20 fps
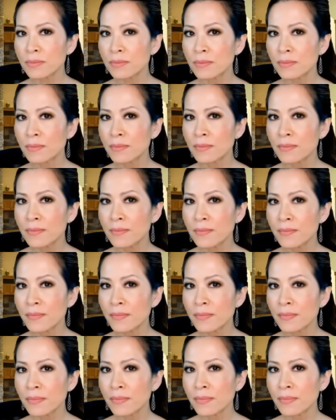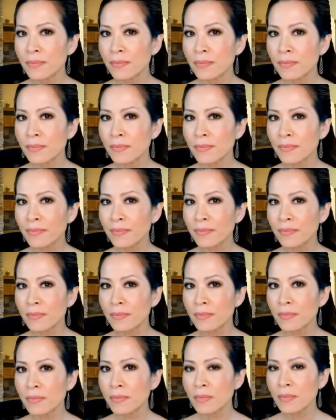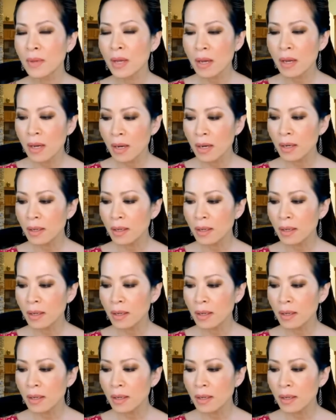No one is speaking in this clip.